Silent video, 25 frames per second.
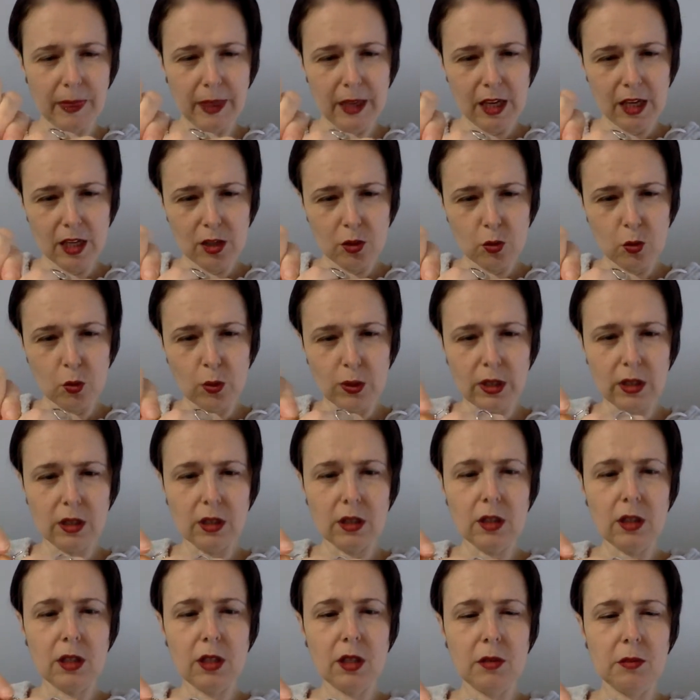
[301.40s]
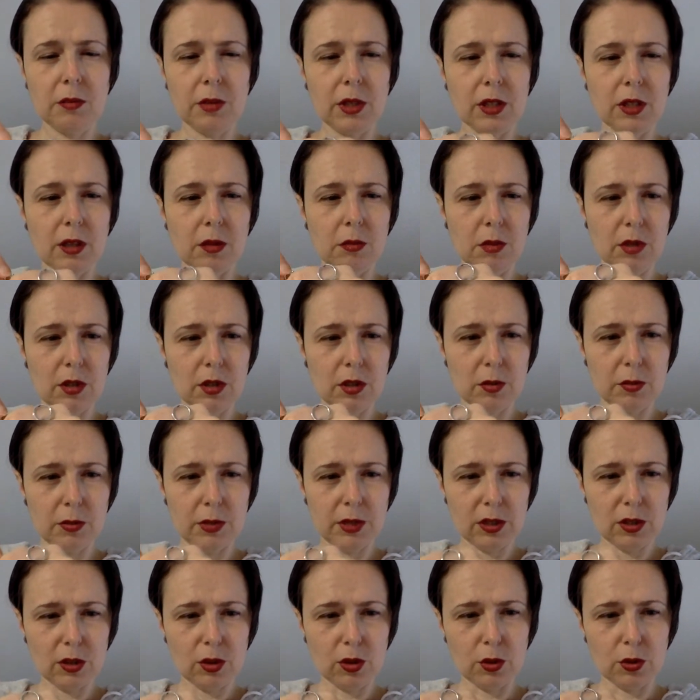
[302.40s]
it will become a little
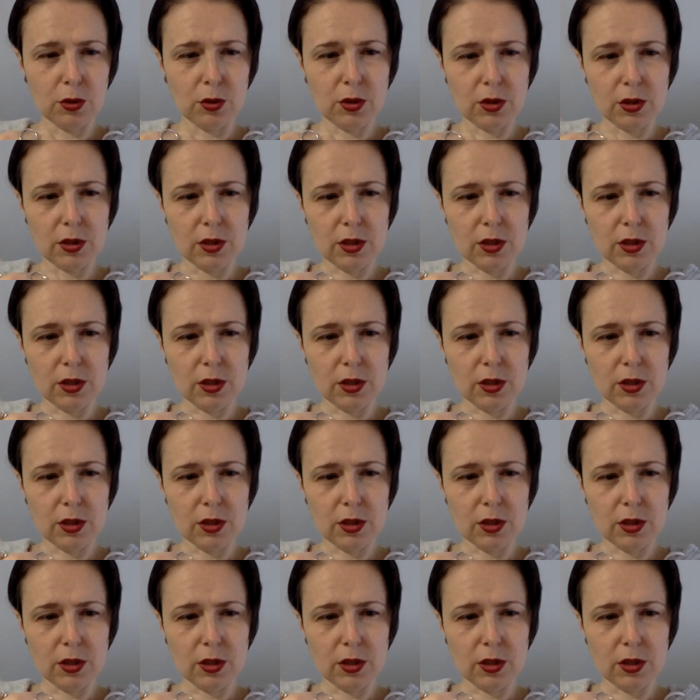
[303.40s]
bit looser